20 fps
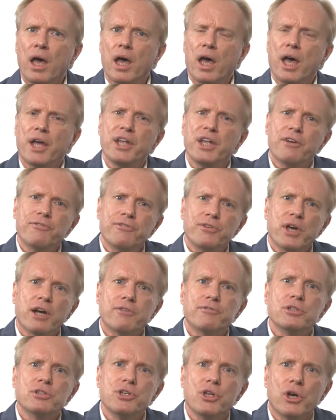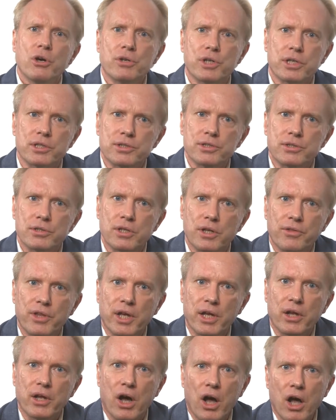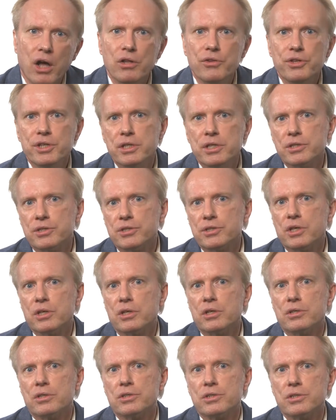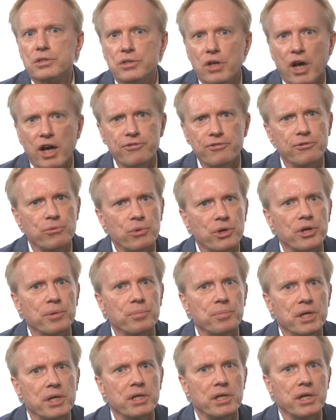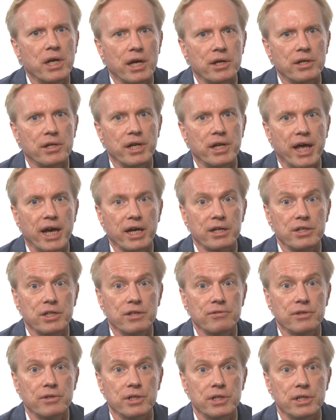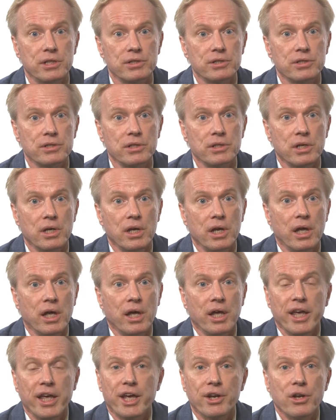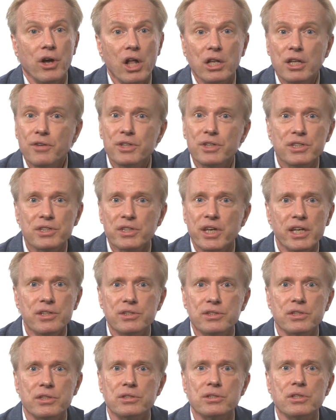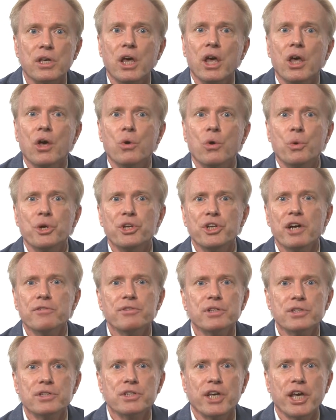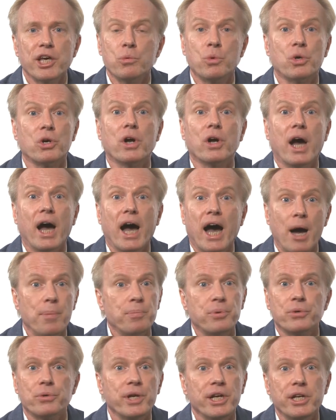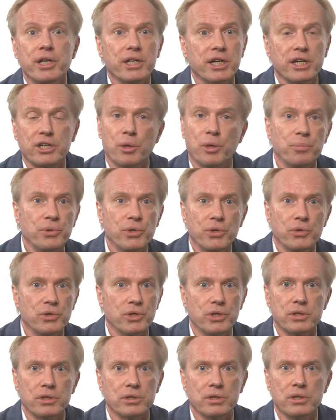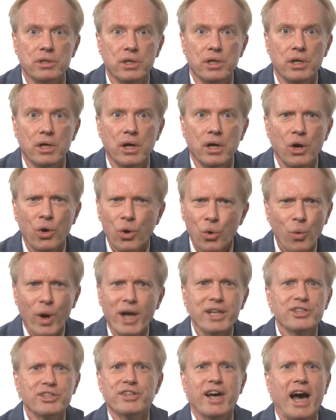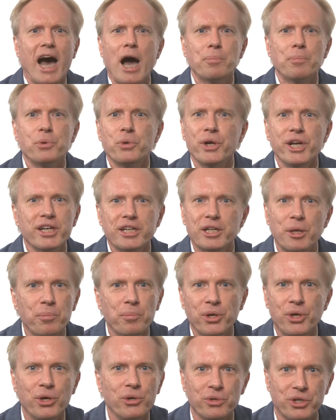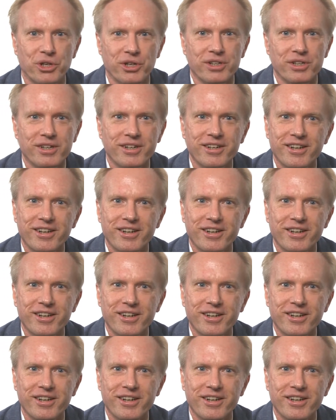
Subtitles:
And have you ever noticed that all these software-mediated activities, in all of these cases, we never say we're operating a computer. Who wants to operate a computer?